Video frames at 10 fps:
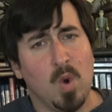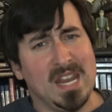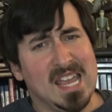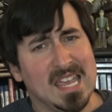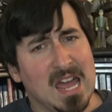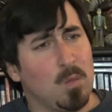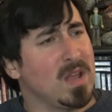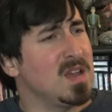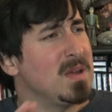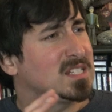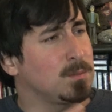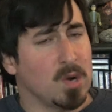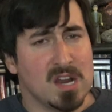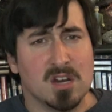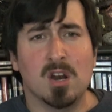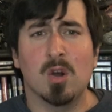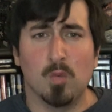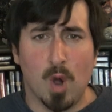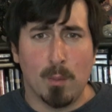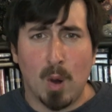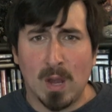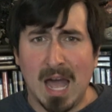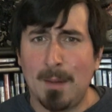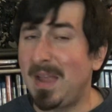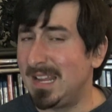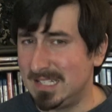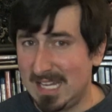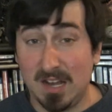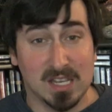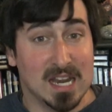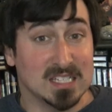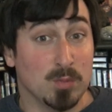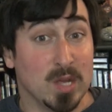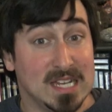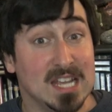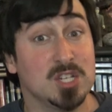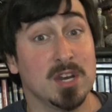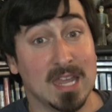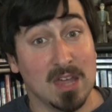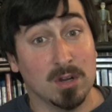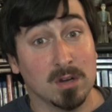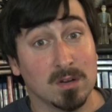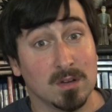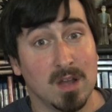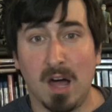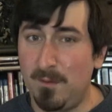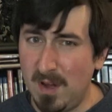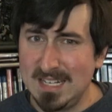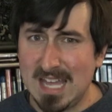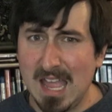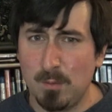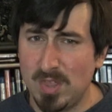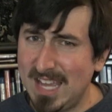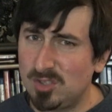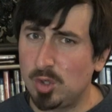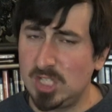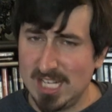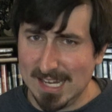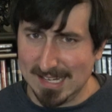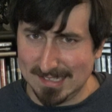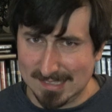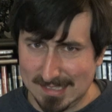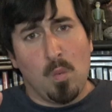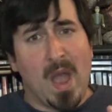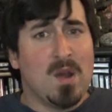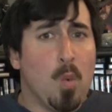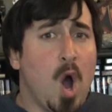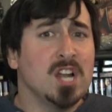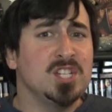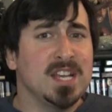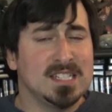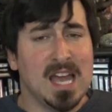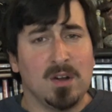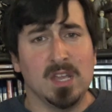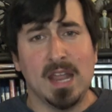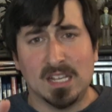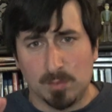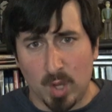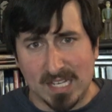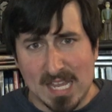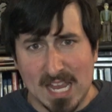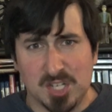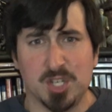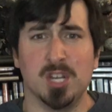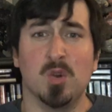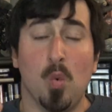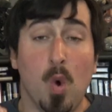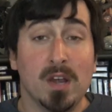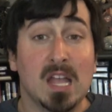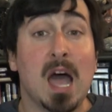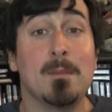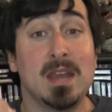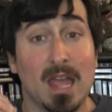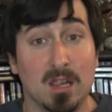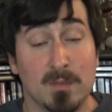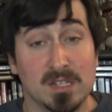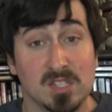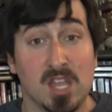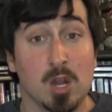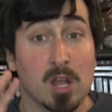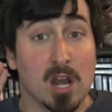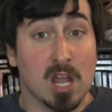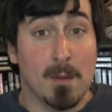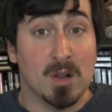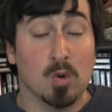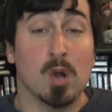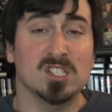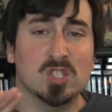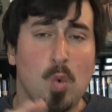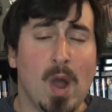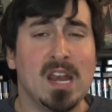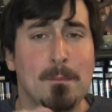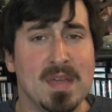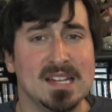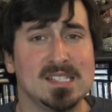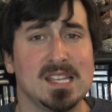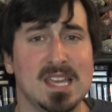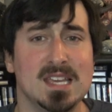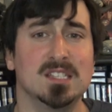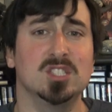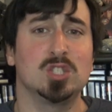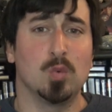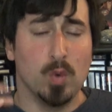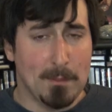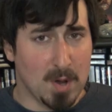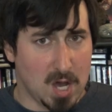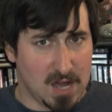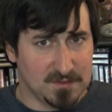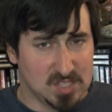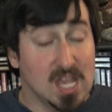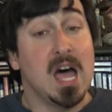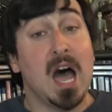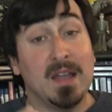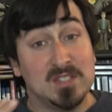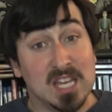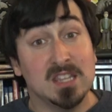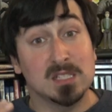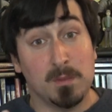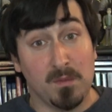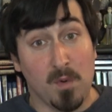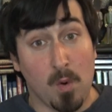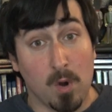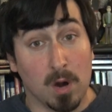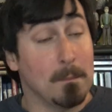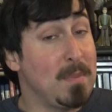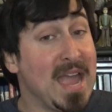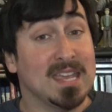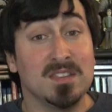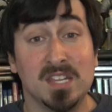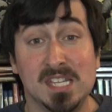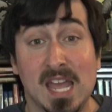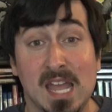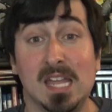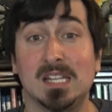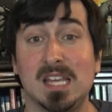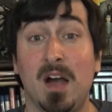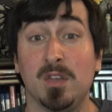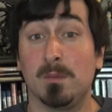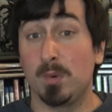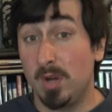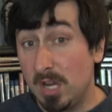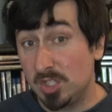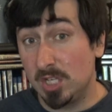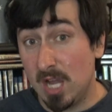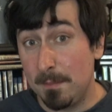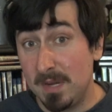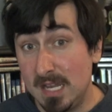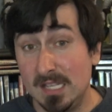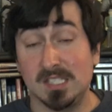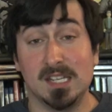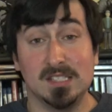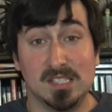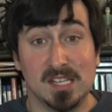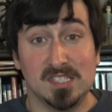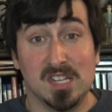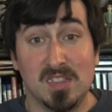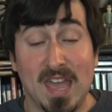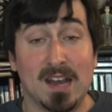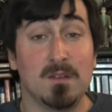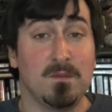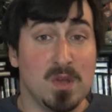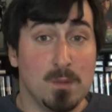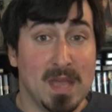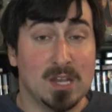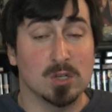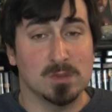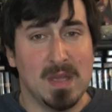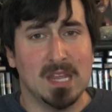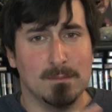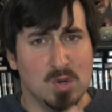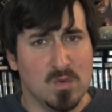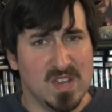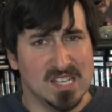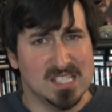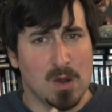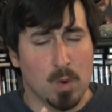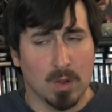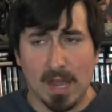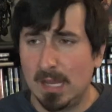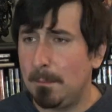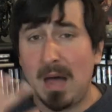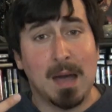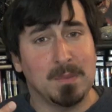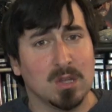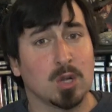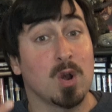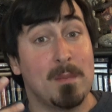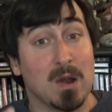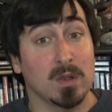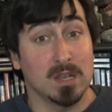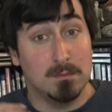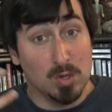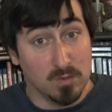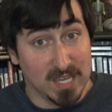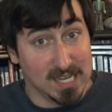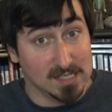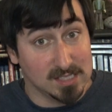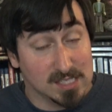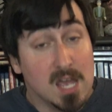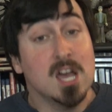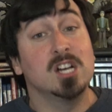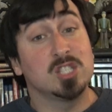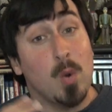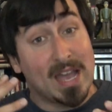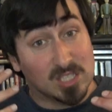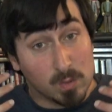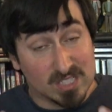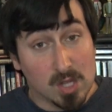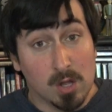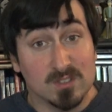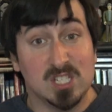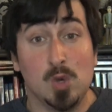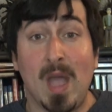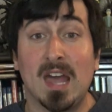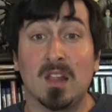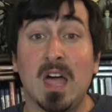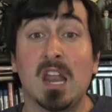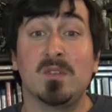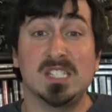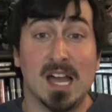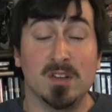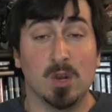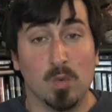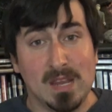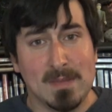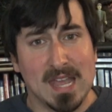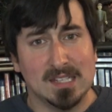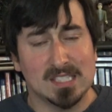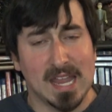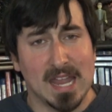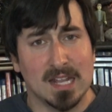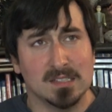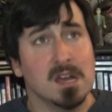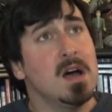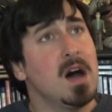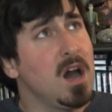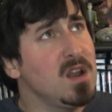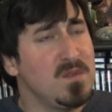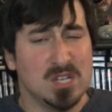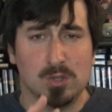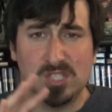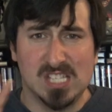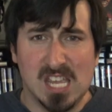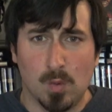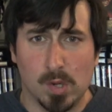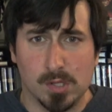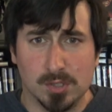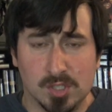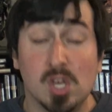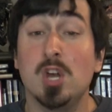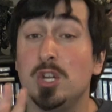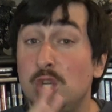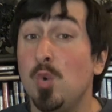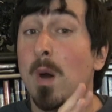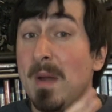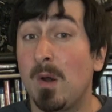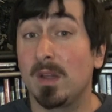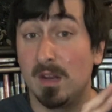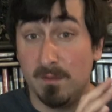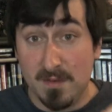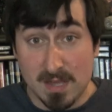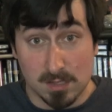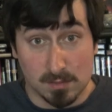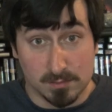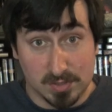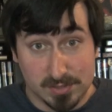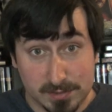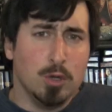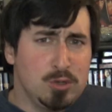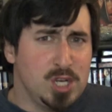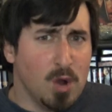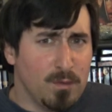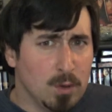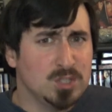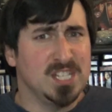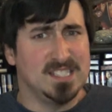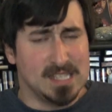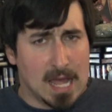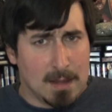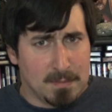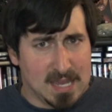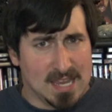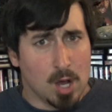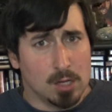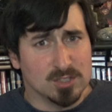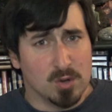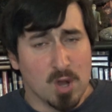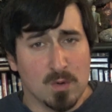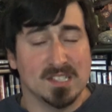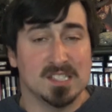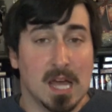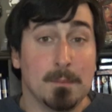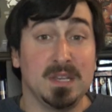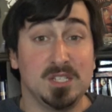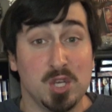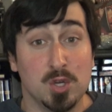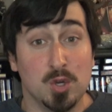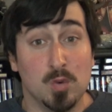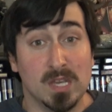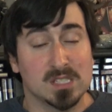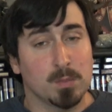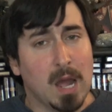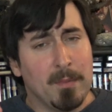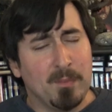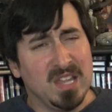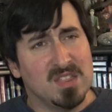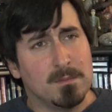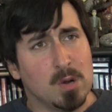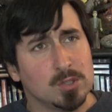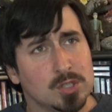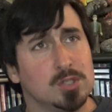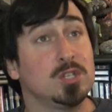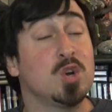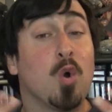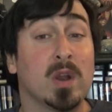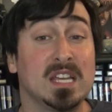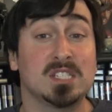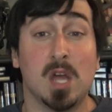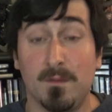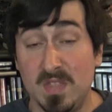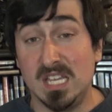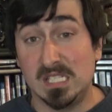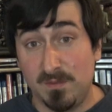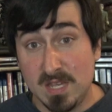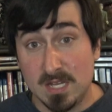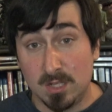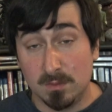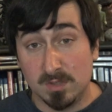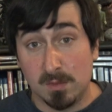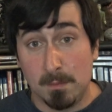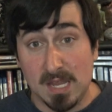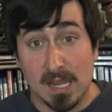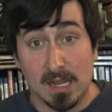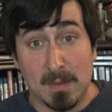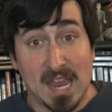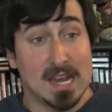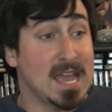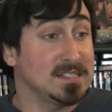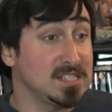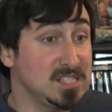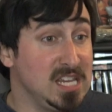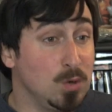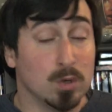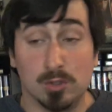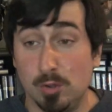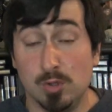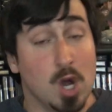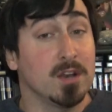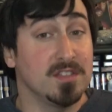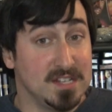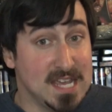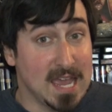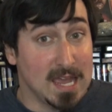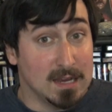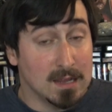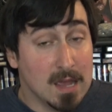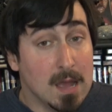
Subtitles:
What do you get when you mix Predator, RoboCop, and Italian Exploitation together? A fun time with extra cheese. When watching Italian Exploitation, one common element that you're gonna come across quite a bit is ripoffs. I've said this before, back in the day, Italian production companies insisted that filmmakers make movies that were like popular American movies. So as a result, you had a lot of Italian remakes and unofficial sequels to American films. Lucio Fulci's Zombie, also known as Zombie 2, is probably the most notorious of these films, being made as a sequel to Dawn of the Dead.